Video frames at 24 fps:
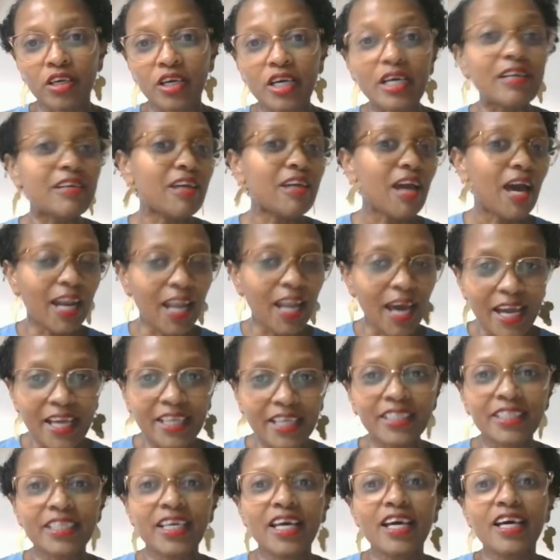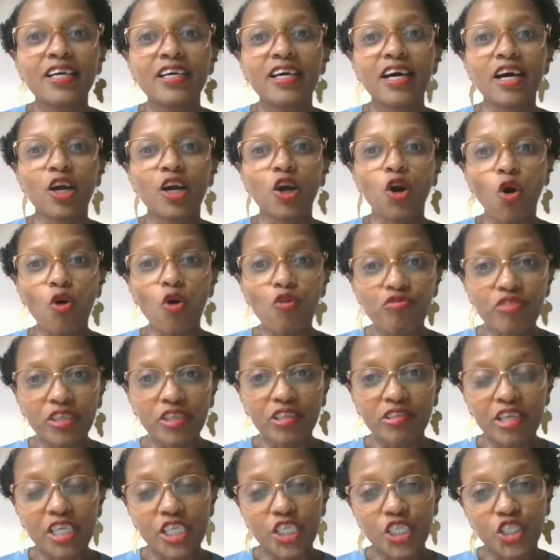realize a
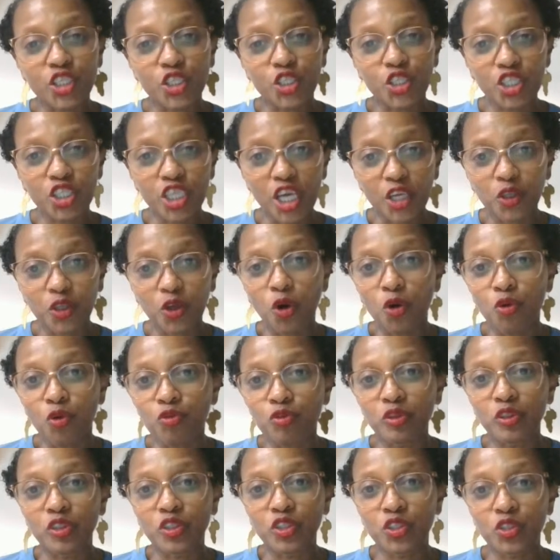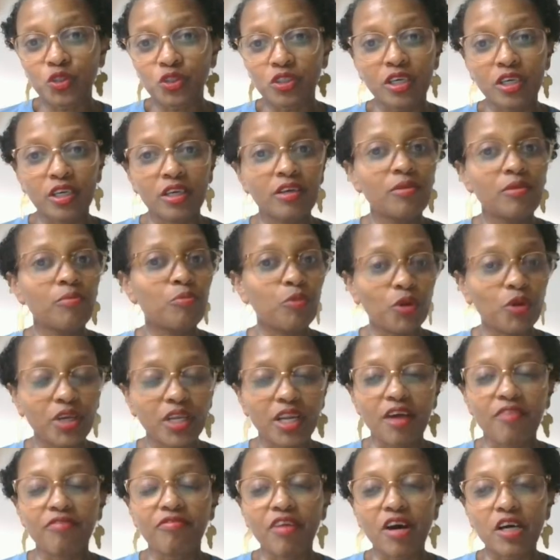confederation state of
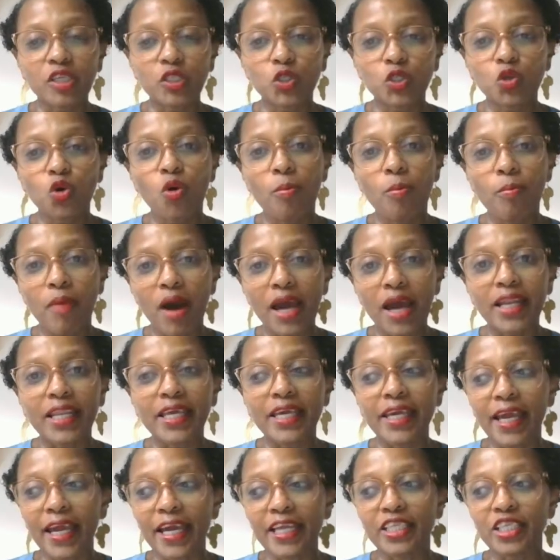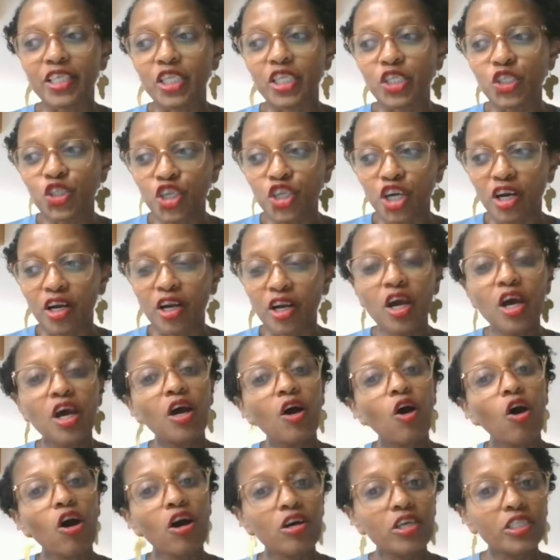Burkina Faso, Mali, and Niger.
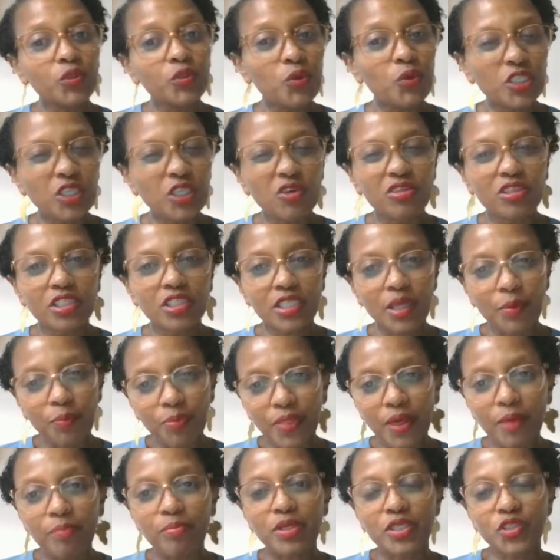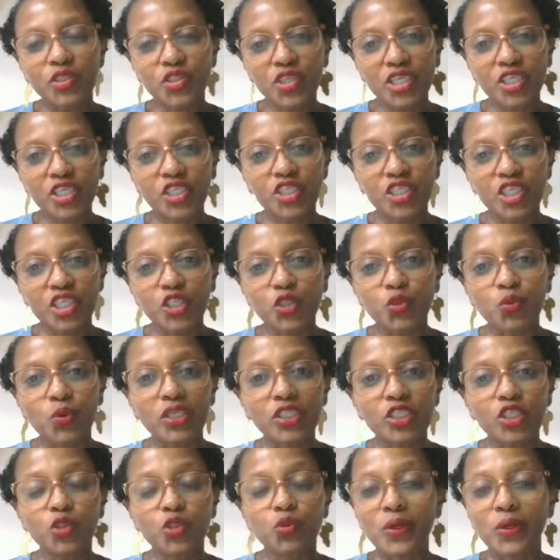It was on September 16,
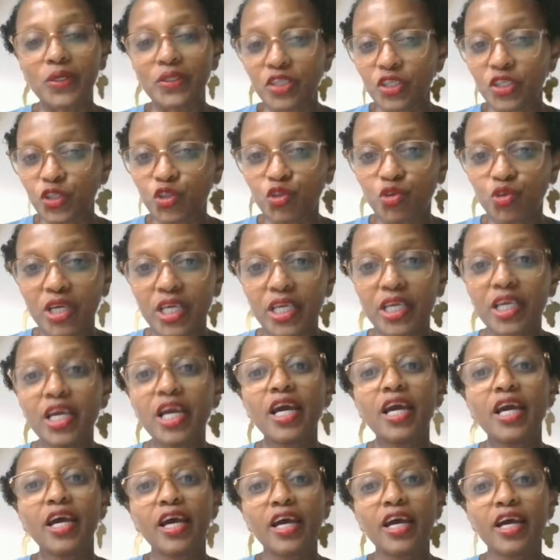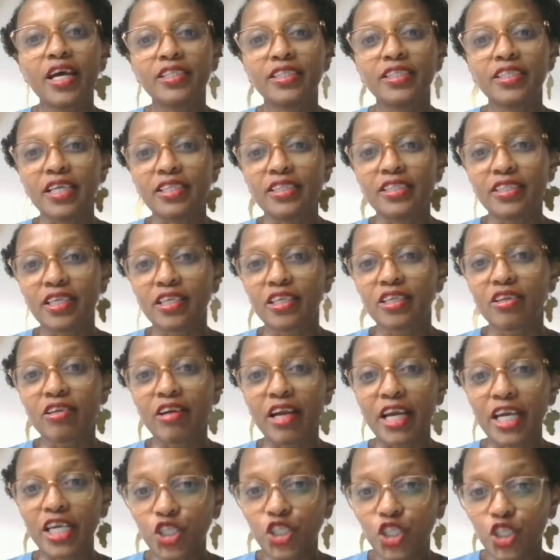2023, that the
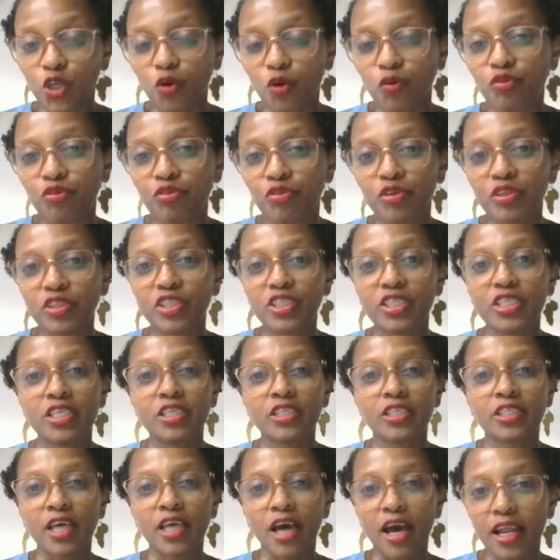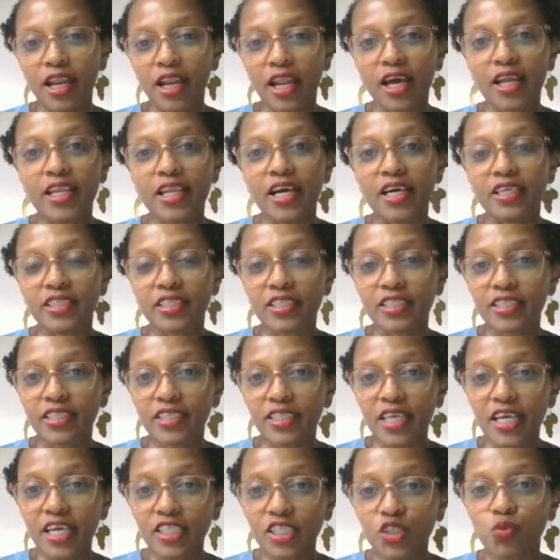creation of the Sahel Alliance
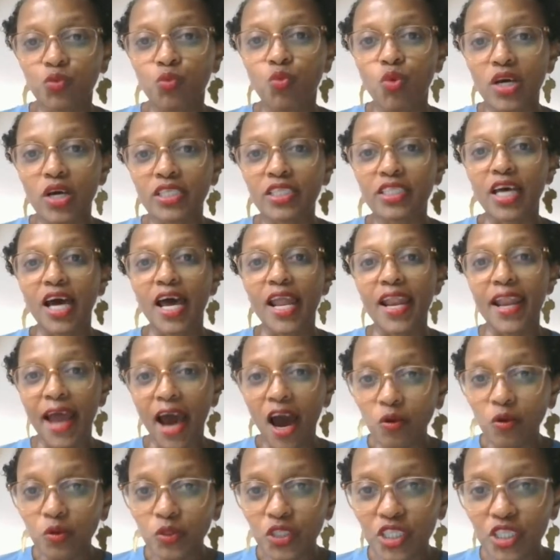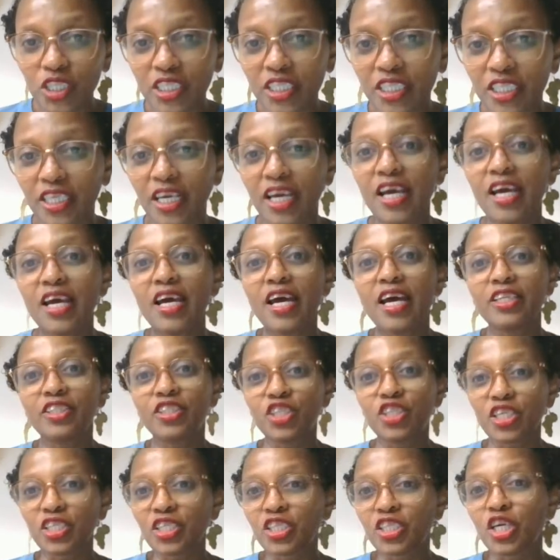states was announced
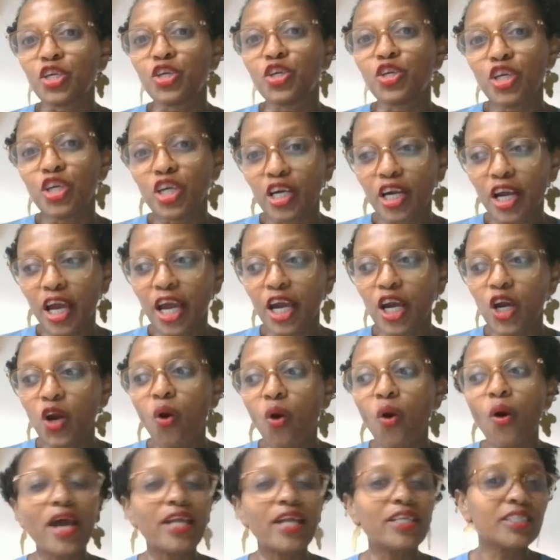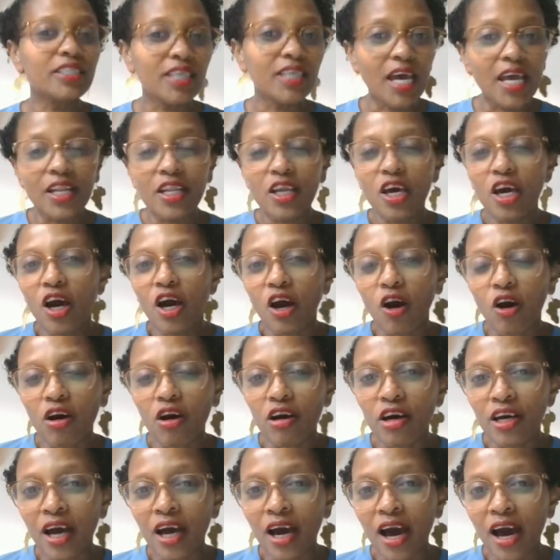just a year ago. And then
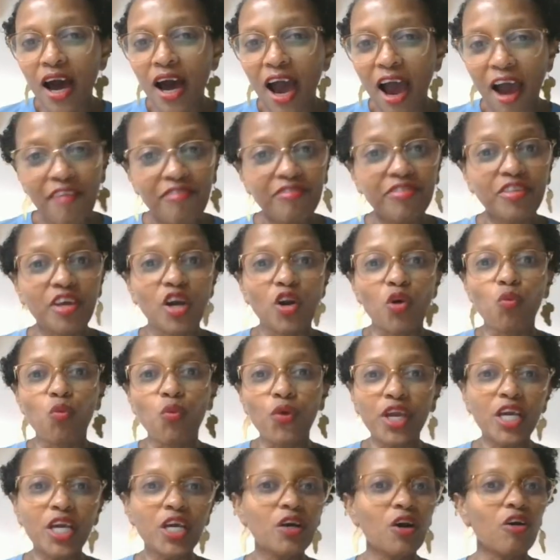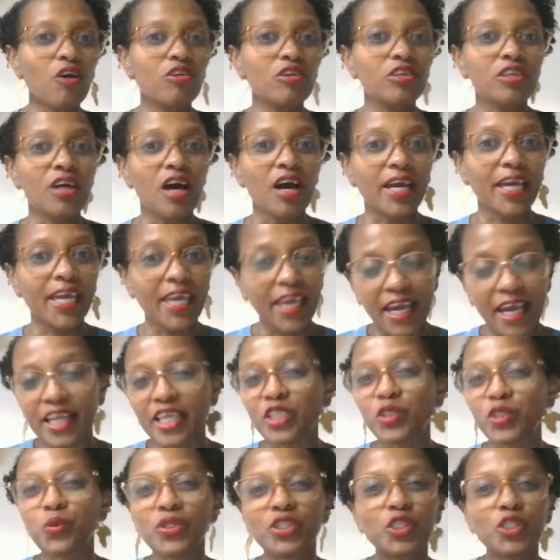after a week, again
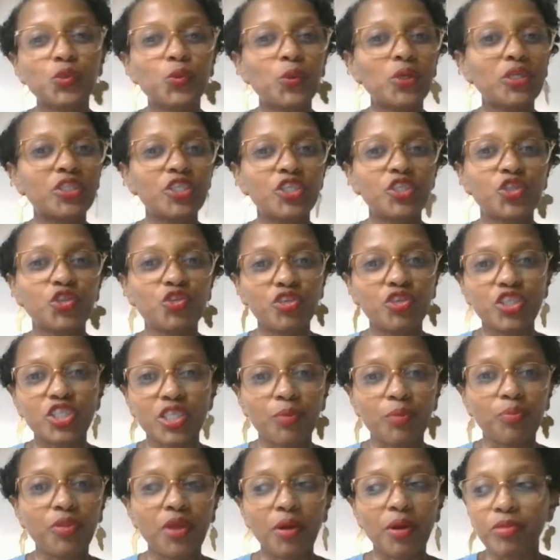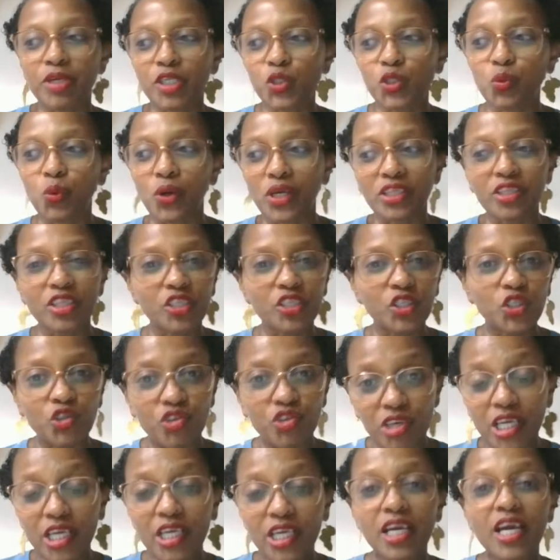in 2023, September
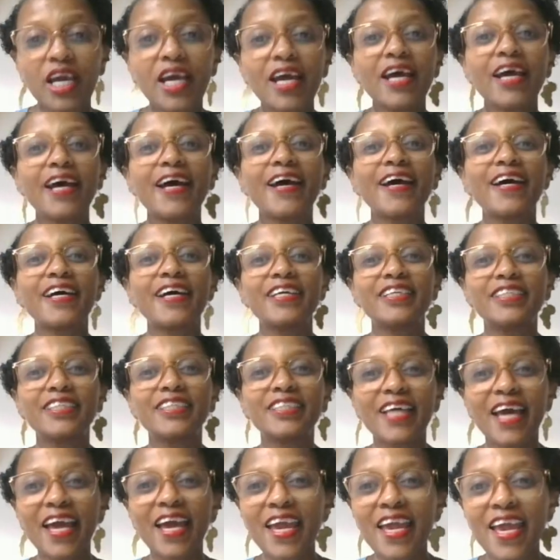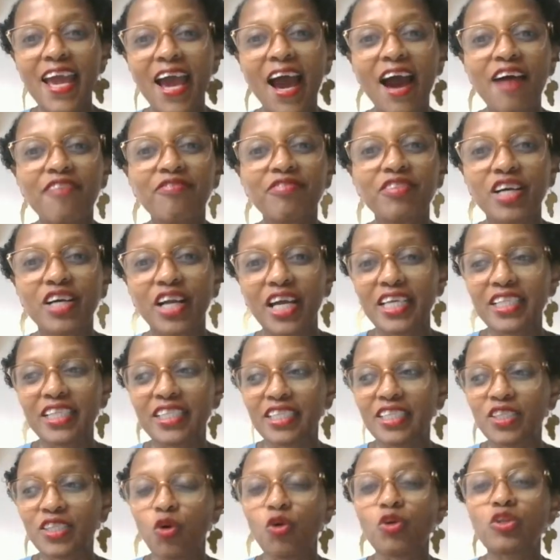23, they have
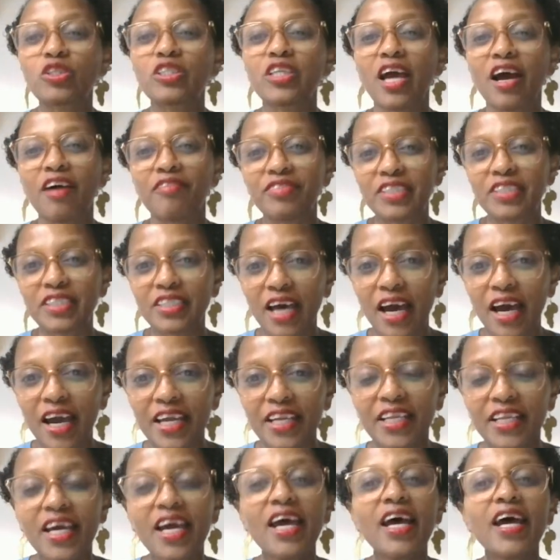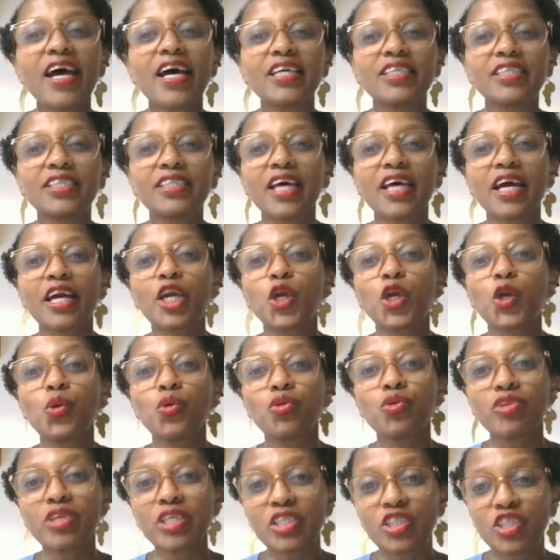created, or they have signed, a
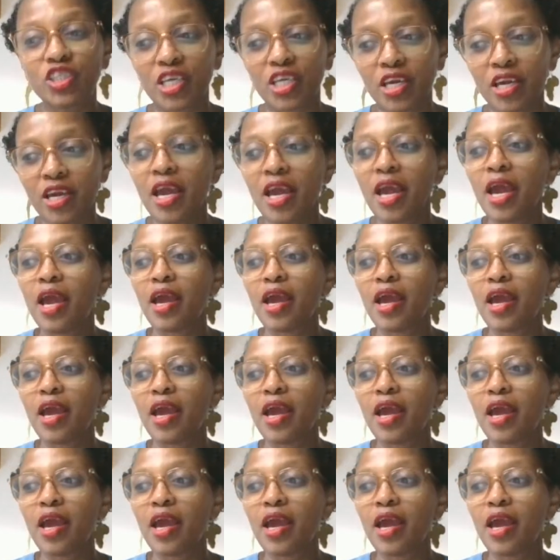security